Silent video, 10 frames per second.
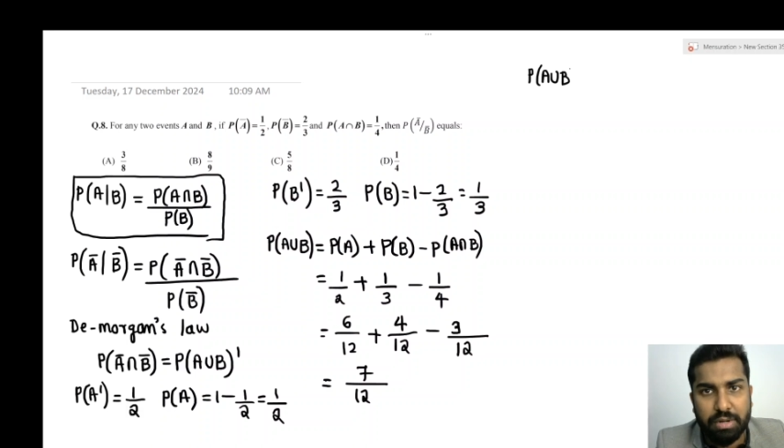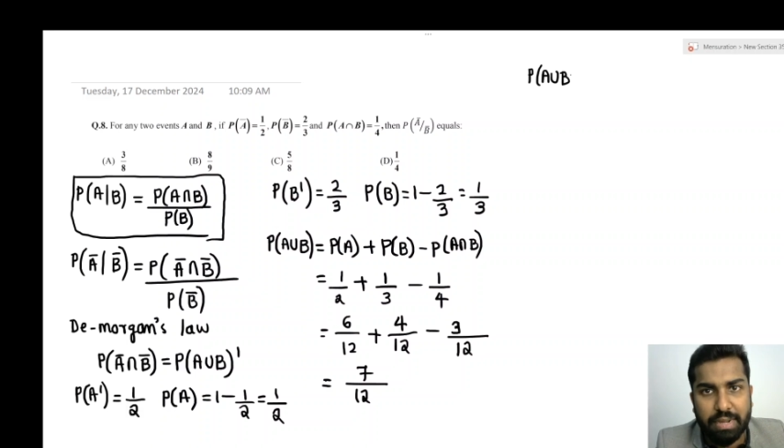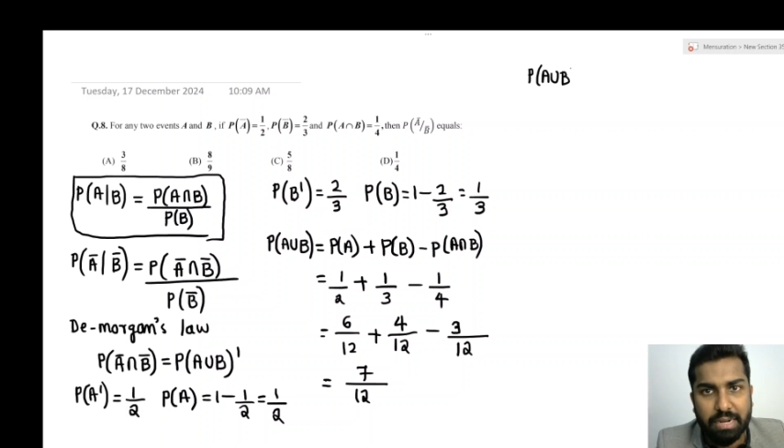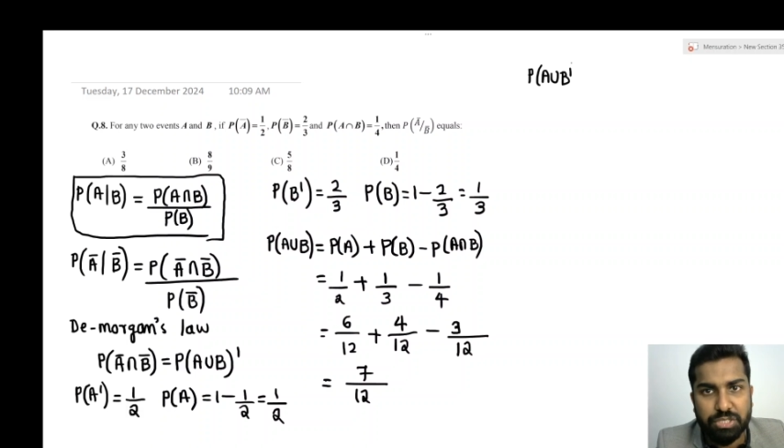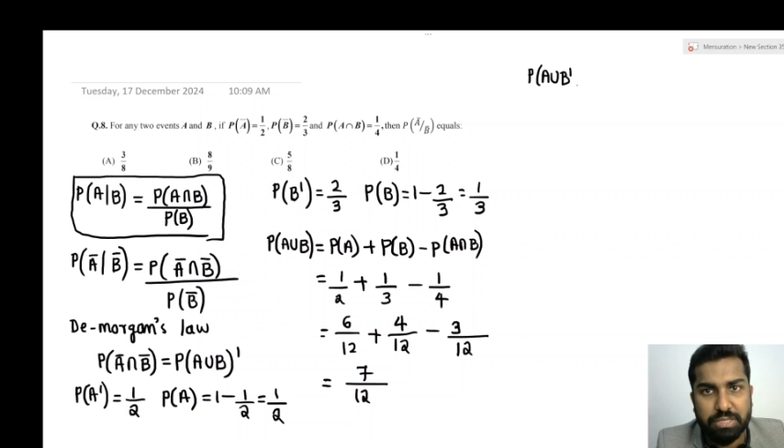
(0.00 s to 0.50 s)

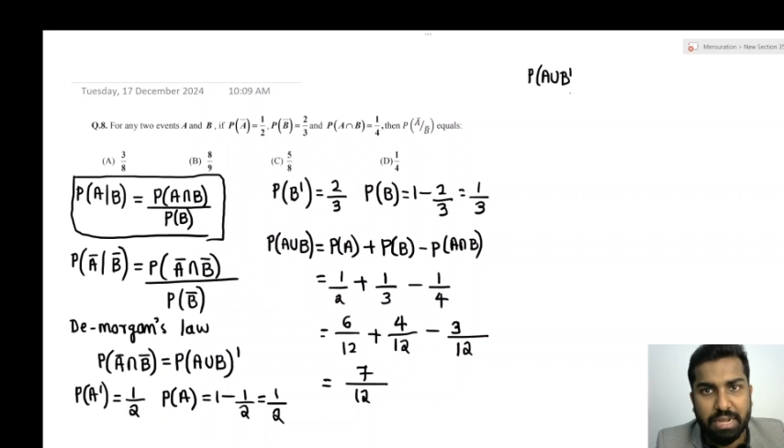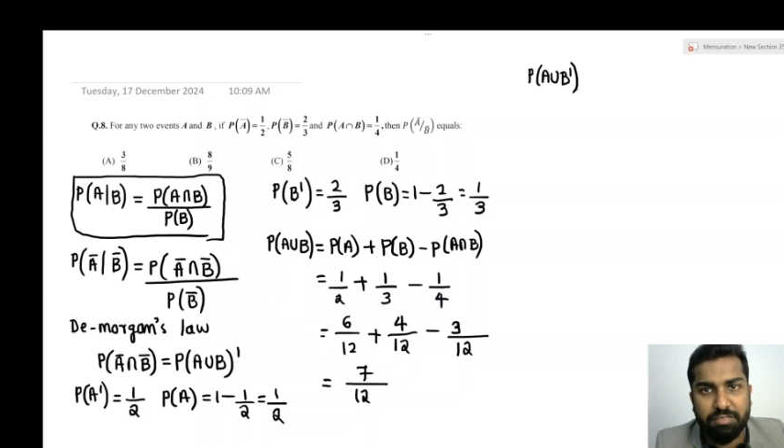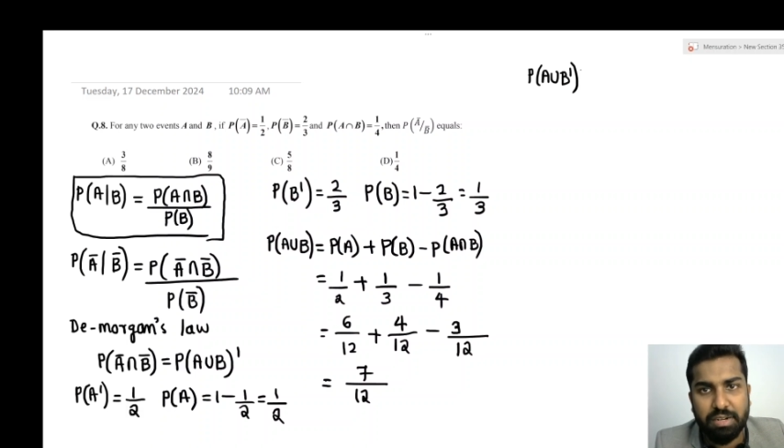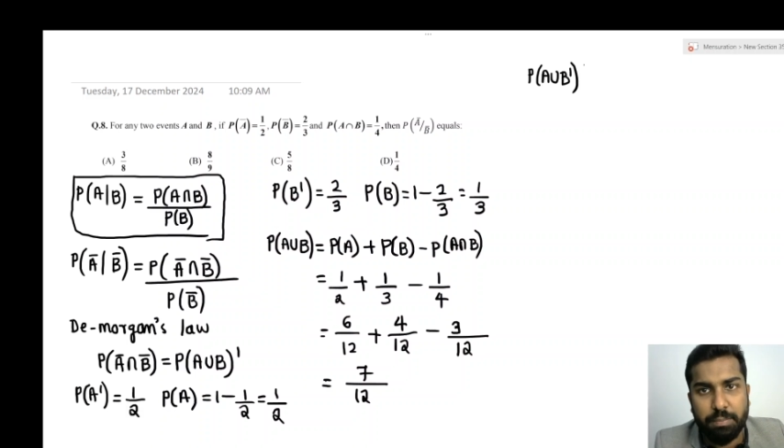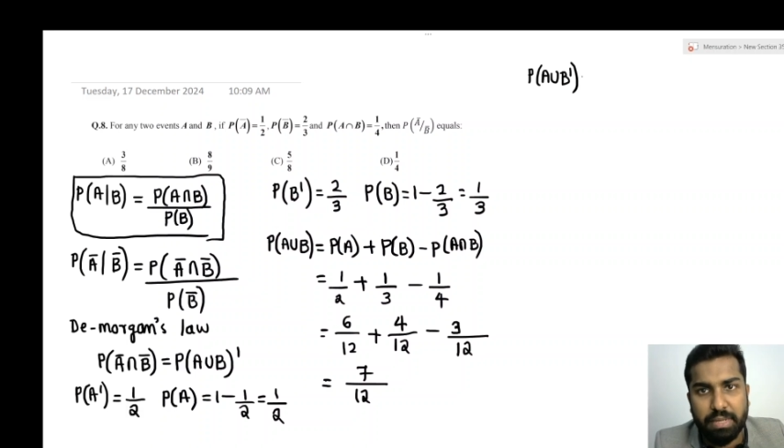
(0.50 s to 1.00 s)
dash,
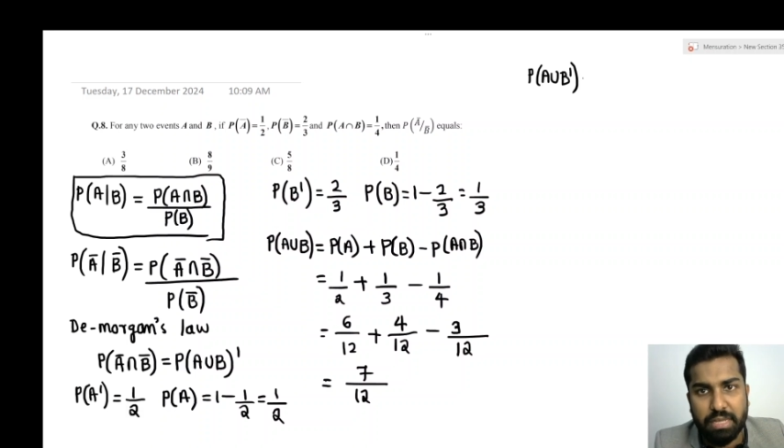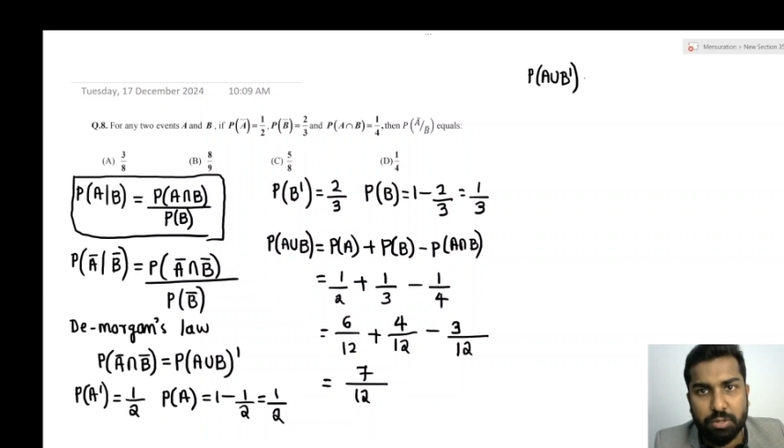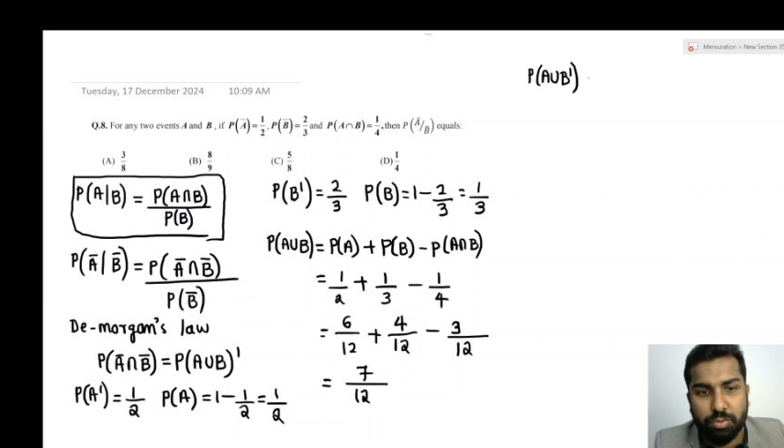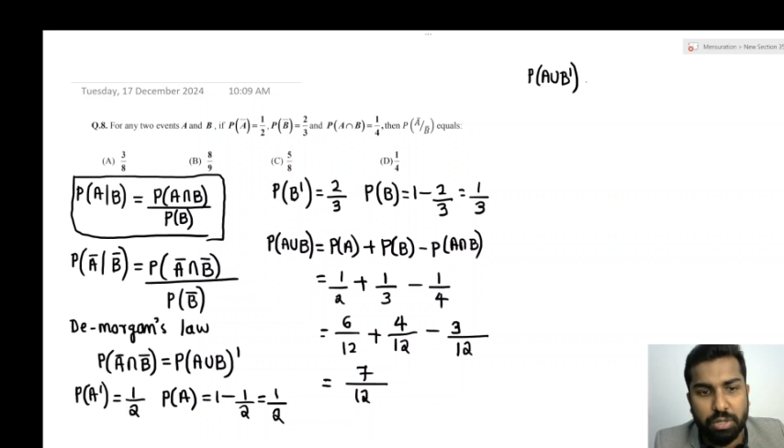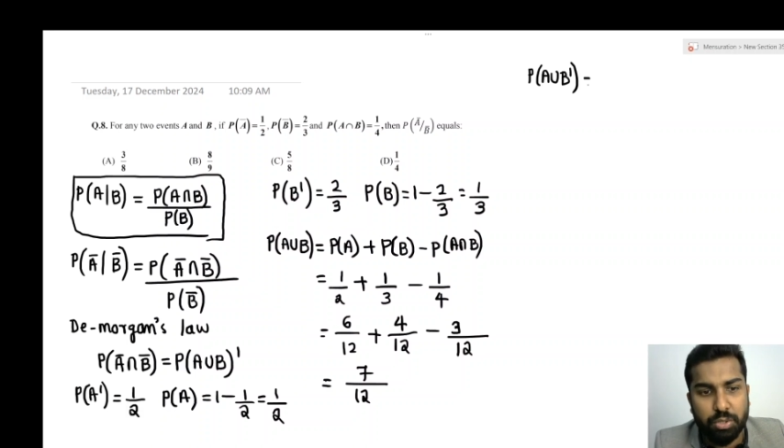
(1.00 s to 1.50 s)
that will be
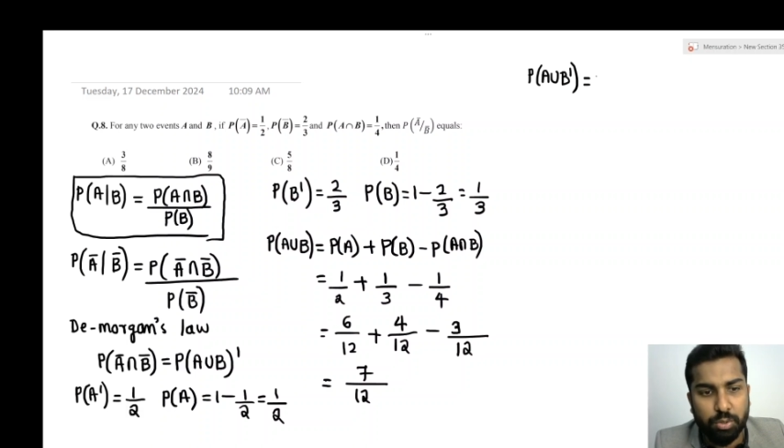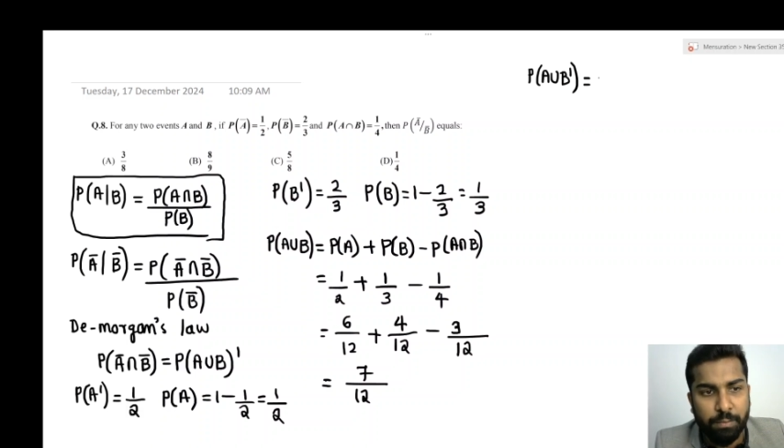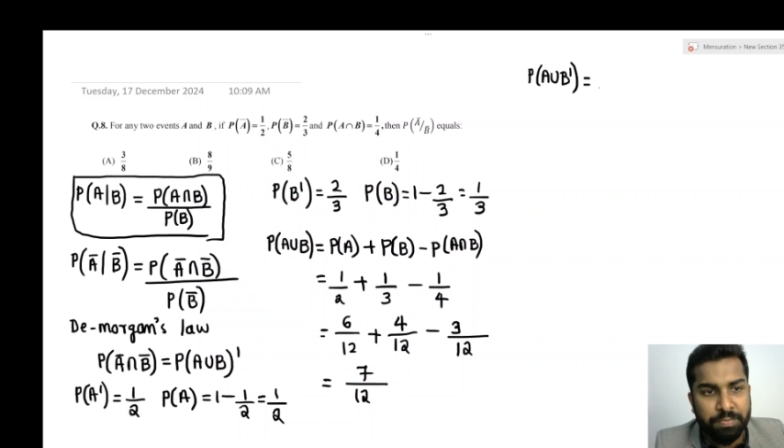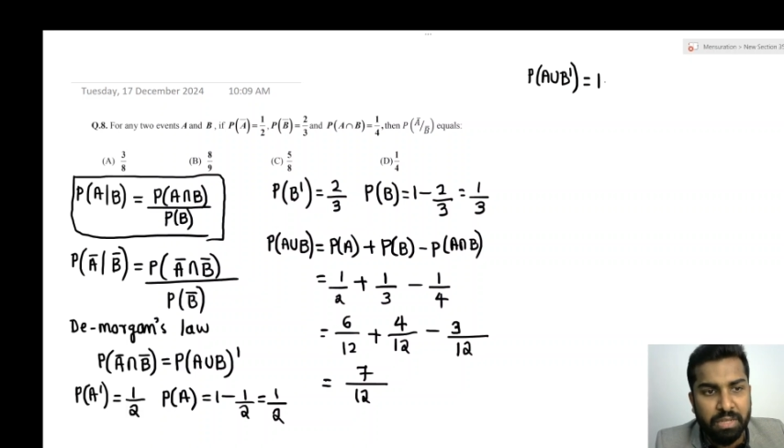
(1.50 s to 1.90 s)
equal to